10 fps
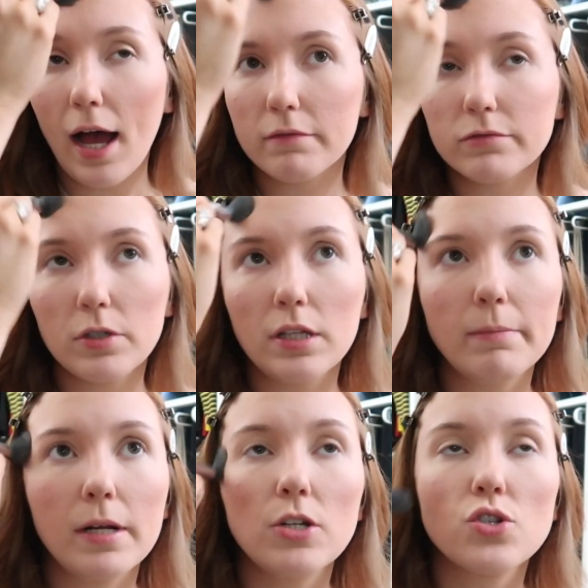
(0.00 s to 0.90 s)
I've really
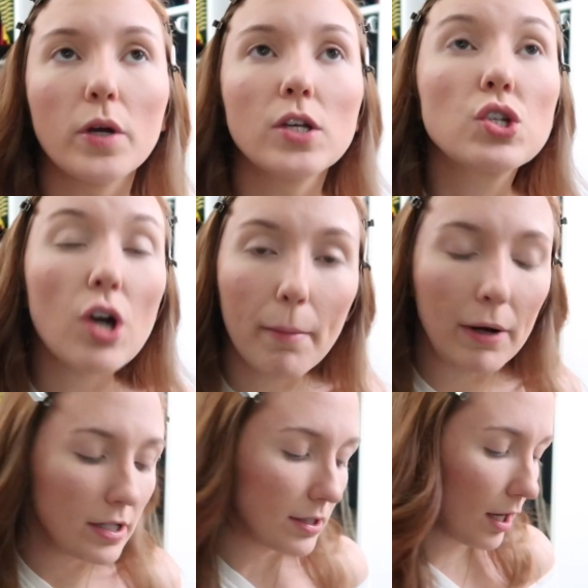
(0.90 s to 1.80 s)
been enjoying
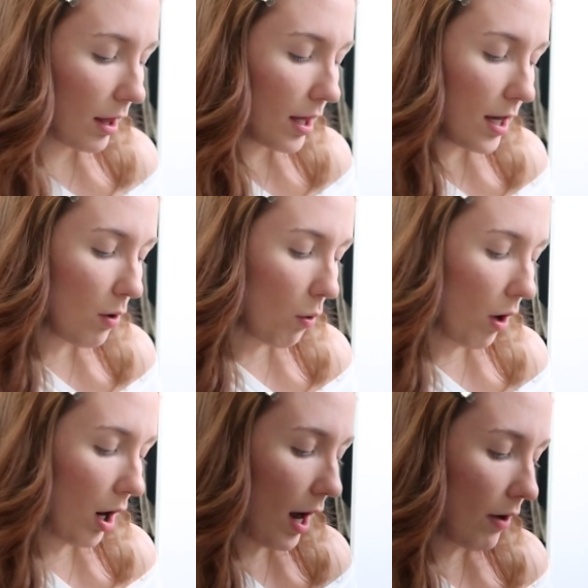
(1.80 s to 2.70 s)
strawberries lately,
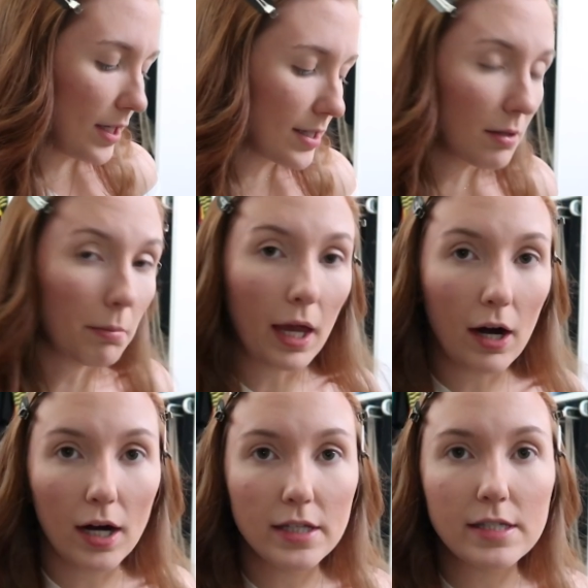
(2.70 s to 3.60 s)
or I'll eat some
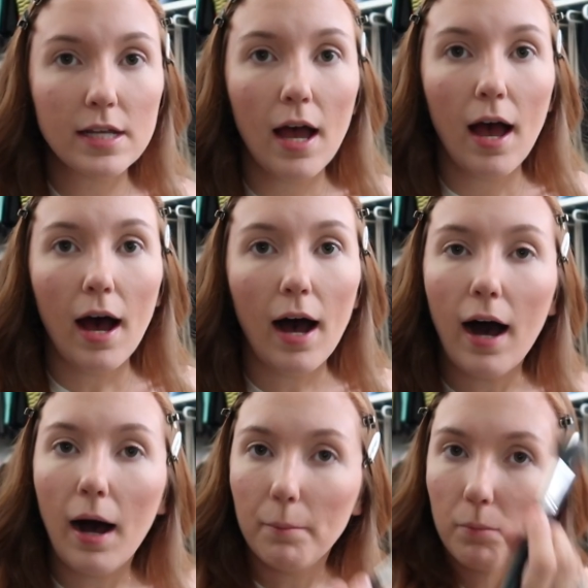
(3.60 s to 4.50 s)
carrots.
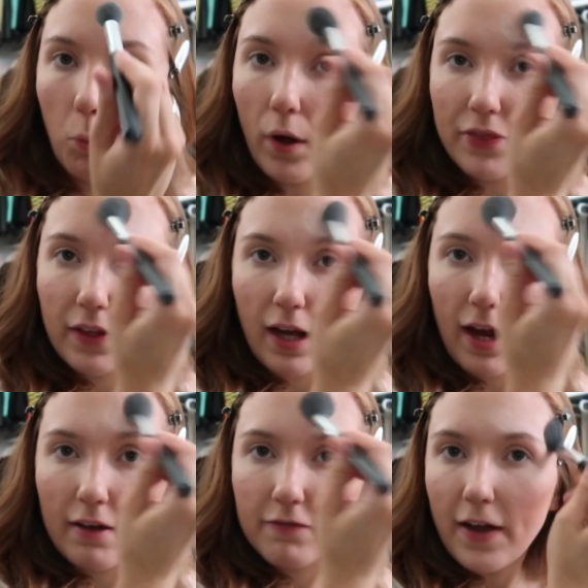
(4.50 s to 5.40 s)
Um, one thing that
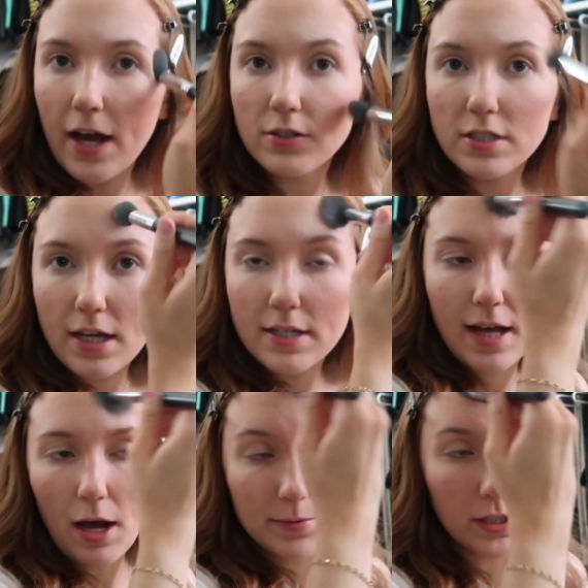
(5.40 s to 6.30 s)
I have found that has
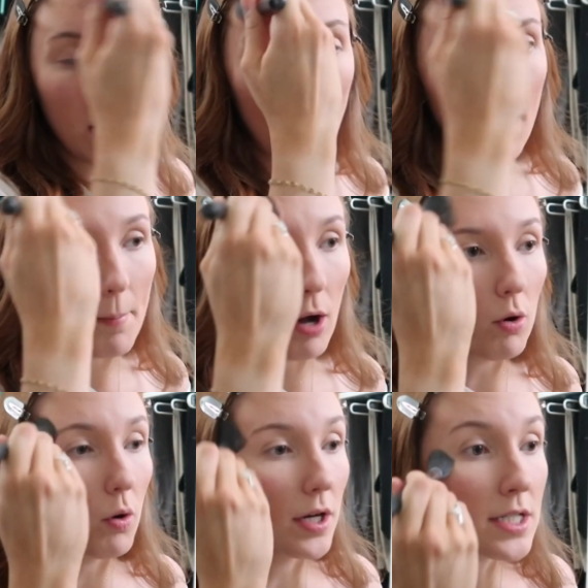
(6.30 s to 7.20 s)
helped a lot about
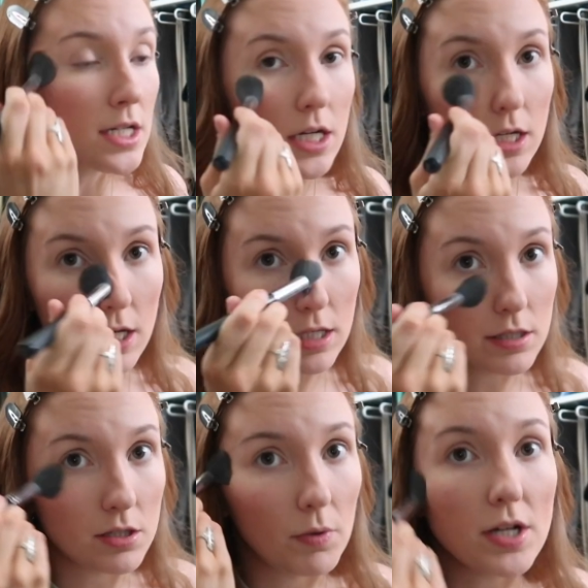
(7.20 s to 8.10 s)
quarantine
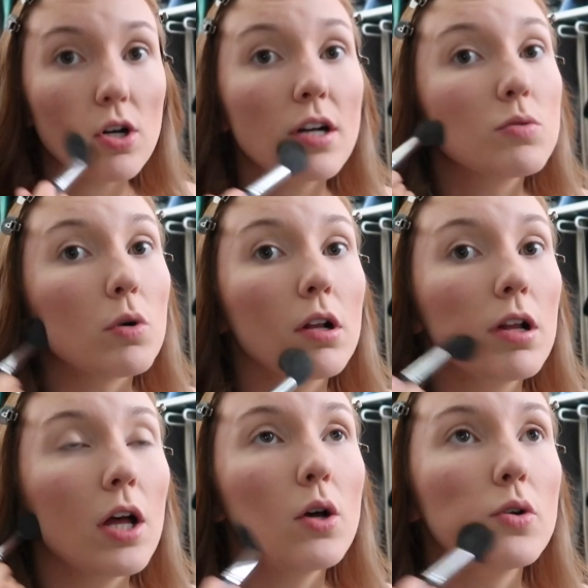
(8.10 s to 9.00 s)
is the restaurants were
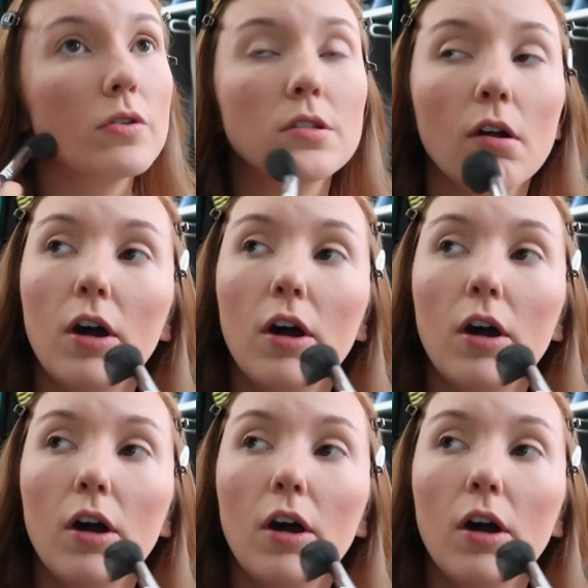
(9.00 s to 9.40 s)
closed,